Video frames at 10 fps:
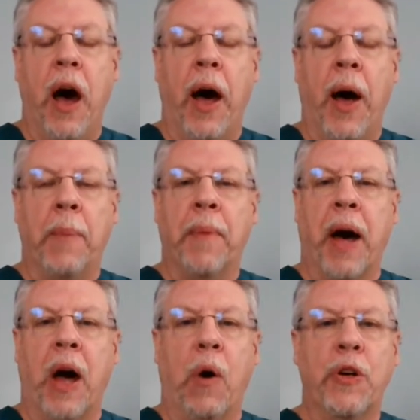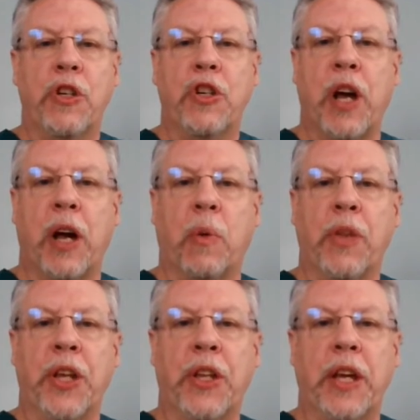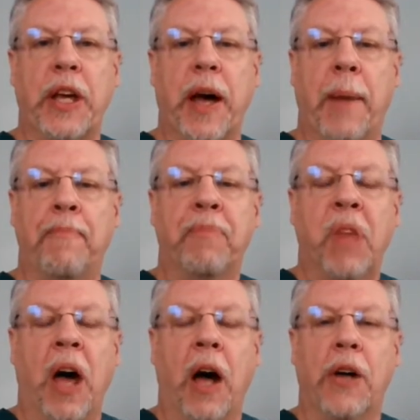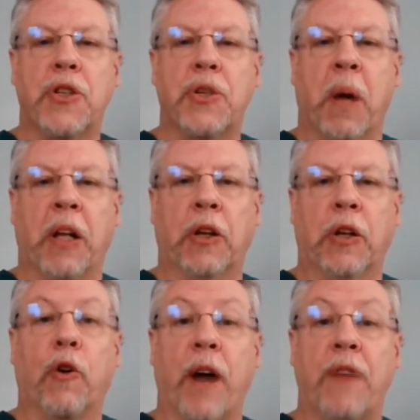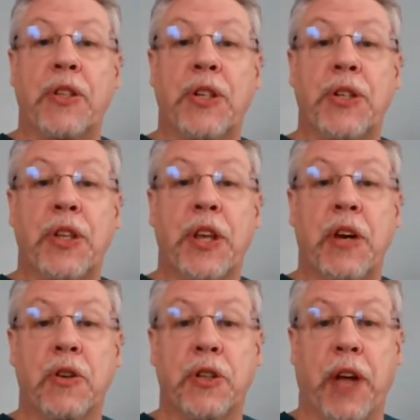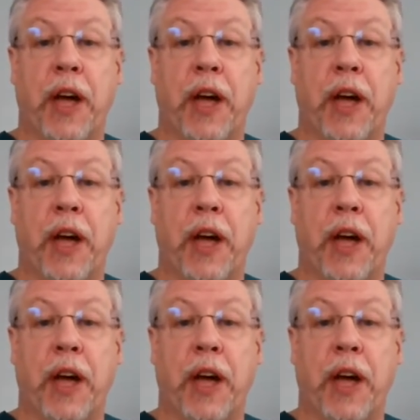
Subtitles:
I always check within the small little crevices of the ears.